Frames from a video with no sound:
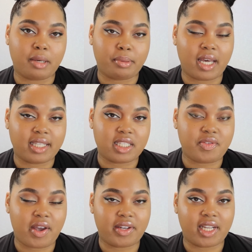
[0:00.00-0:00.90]
apply
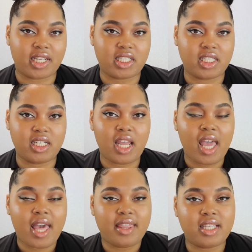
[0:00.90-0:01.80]
this foundation.
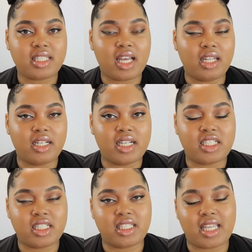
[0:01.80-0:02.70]
This color
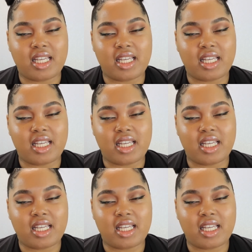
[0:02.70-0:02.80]
is just